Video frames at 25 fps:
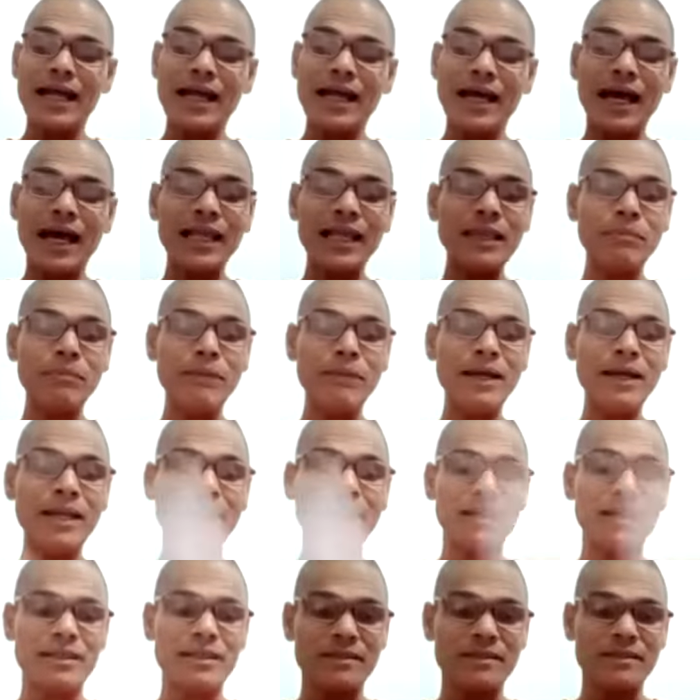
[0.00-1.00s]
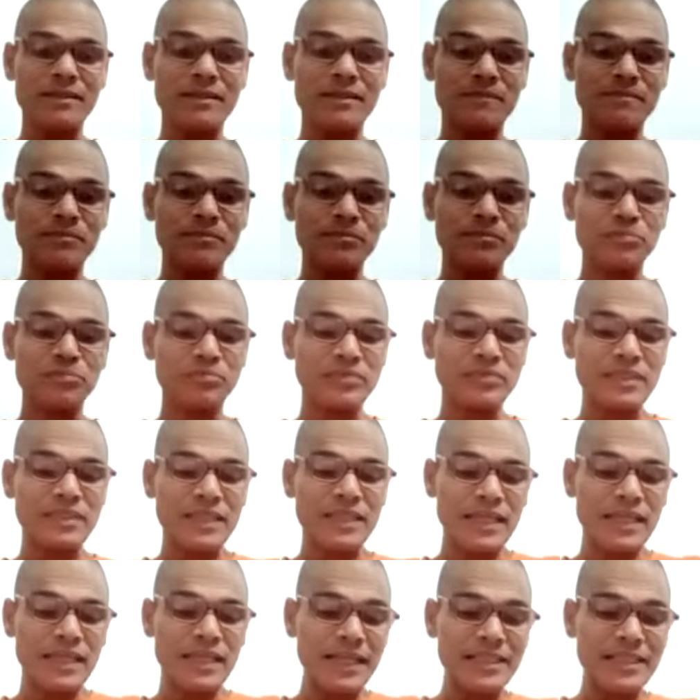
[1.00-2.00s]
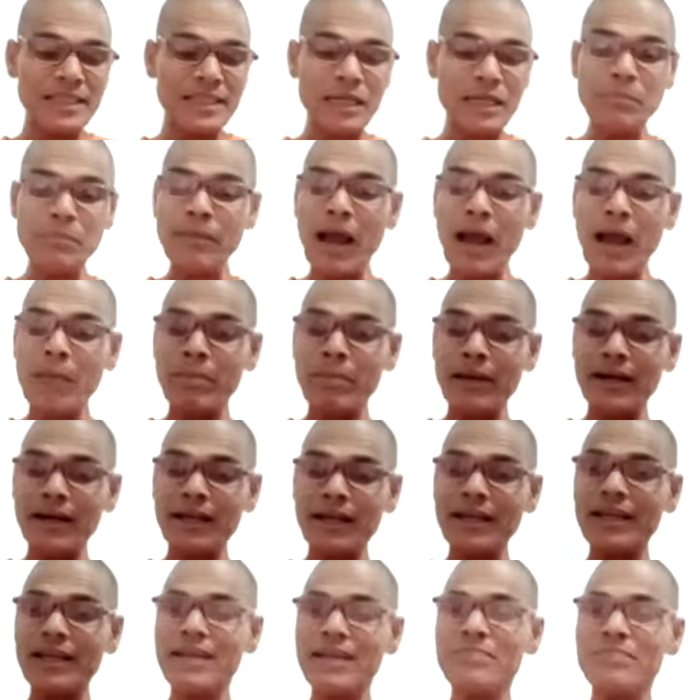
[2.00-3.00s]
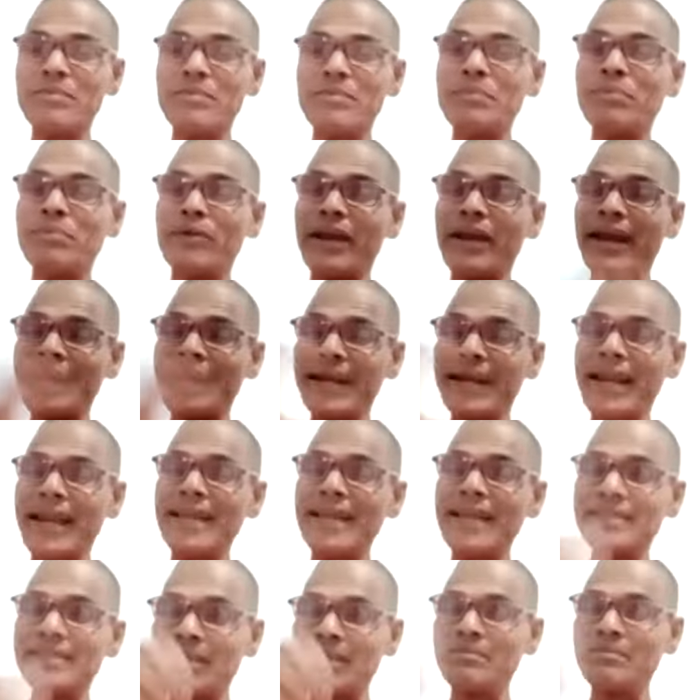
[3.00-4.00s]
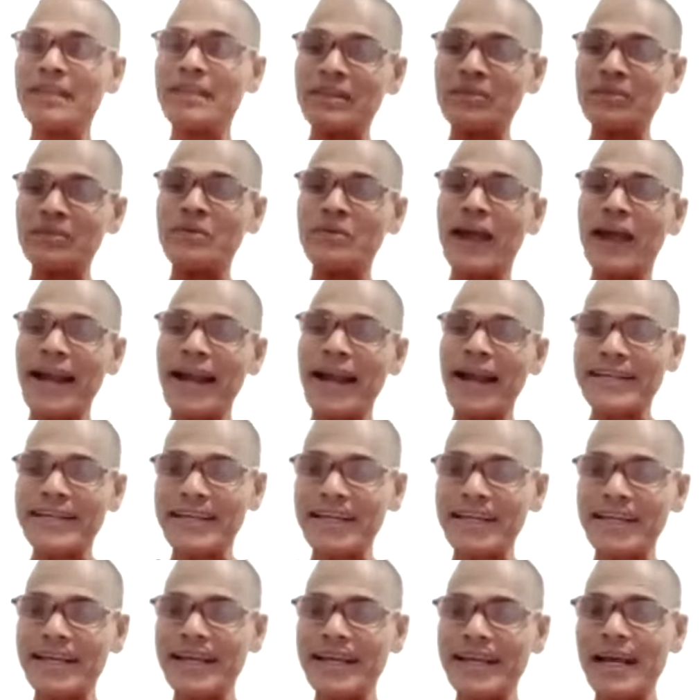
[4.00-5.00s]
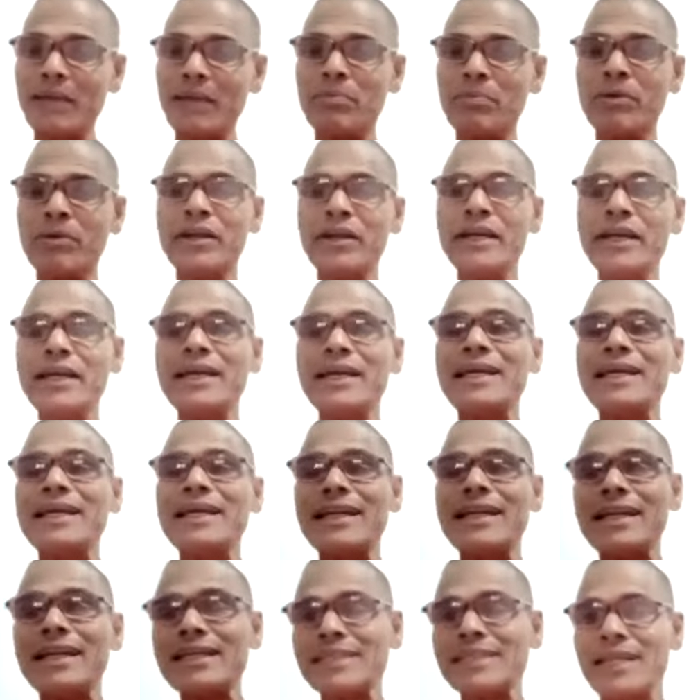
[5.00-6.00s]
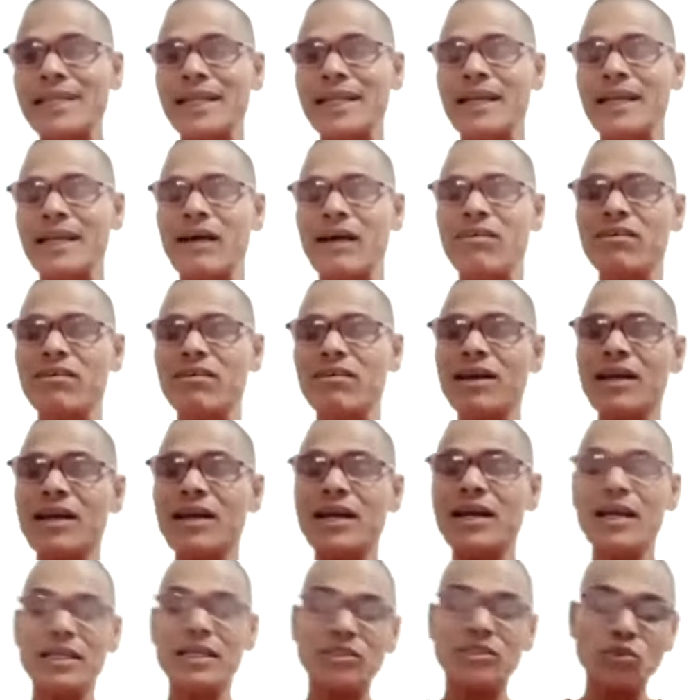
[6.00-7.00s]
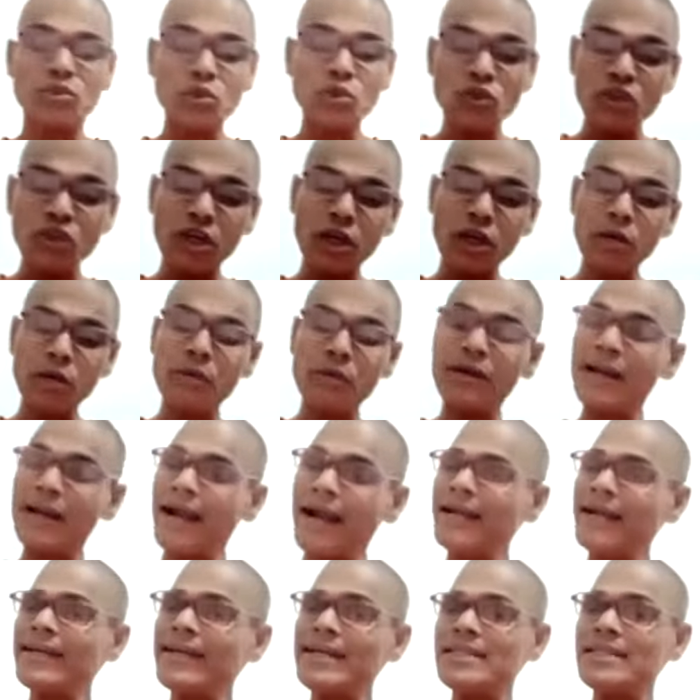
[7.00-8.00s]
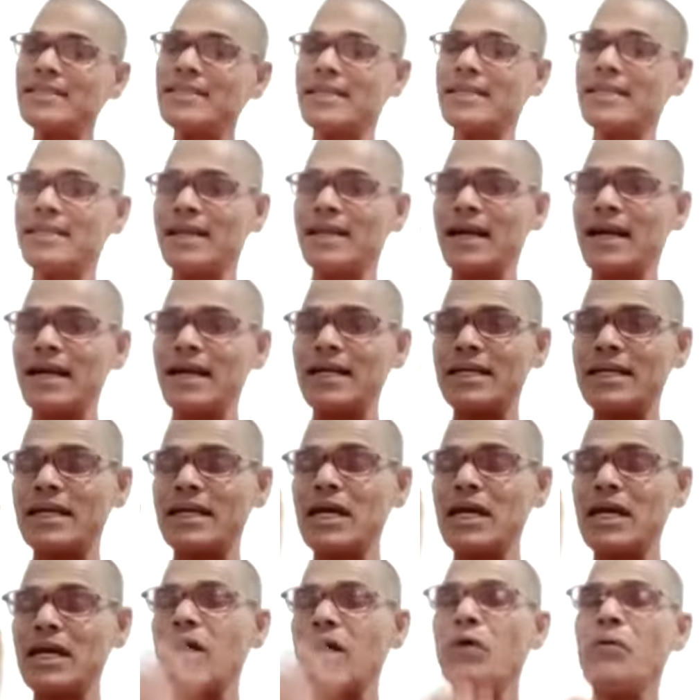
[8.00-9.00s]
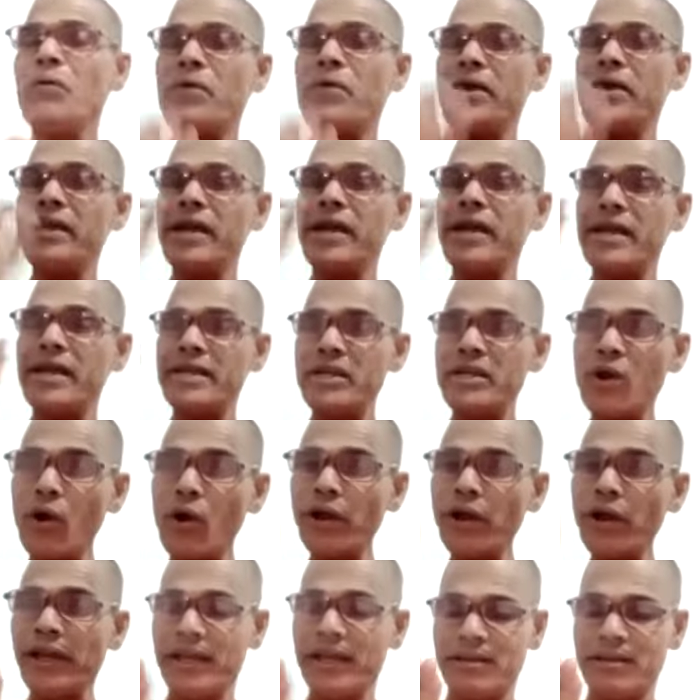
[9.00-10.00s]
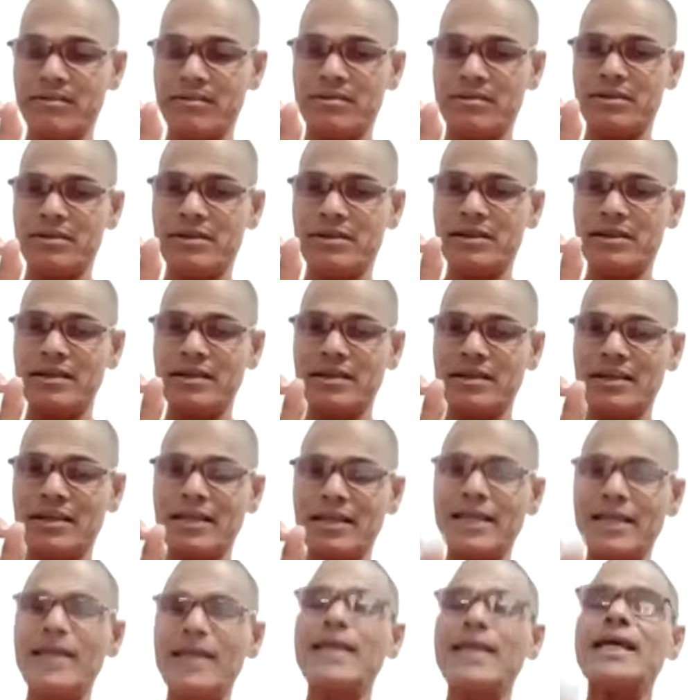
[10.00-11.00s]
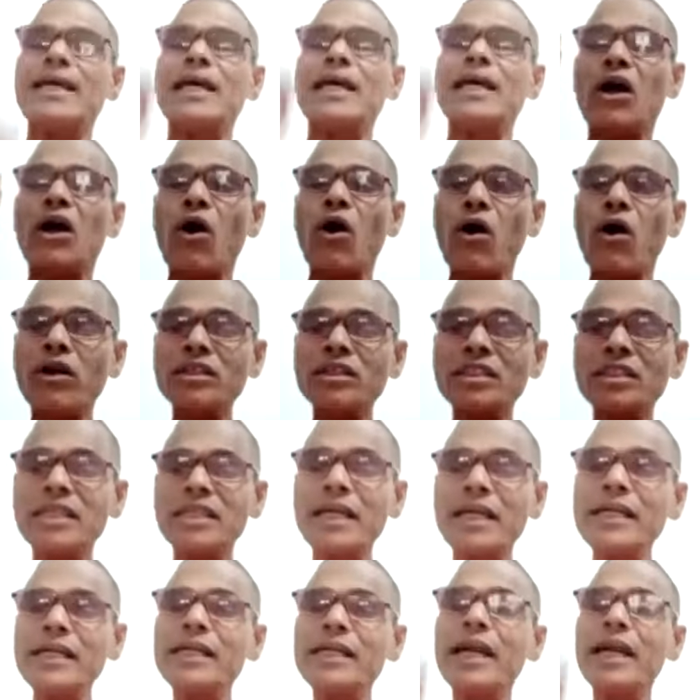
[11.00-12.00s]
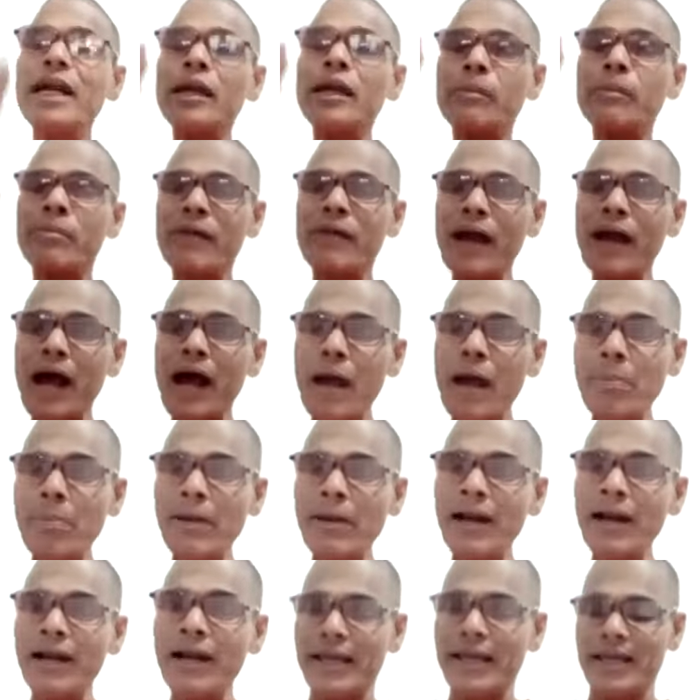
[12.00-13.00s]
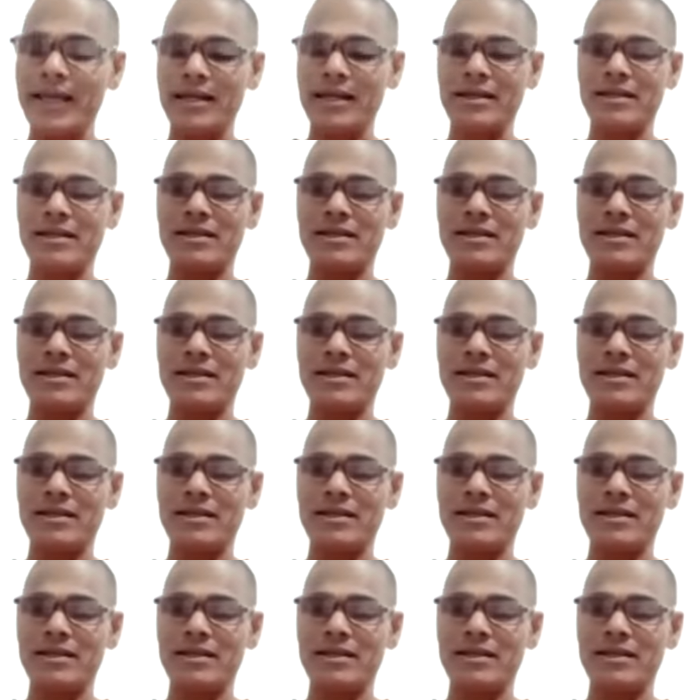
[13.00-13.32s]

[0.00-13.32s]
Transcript: Atmanan, listen properly before you engage something to writing. Carefully listening now. Sutra number 19 say that when a yogi concentrated properly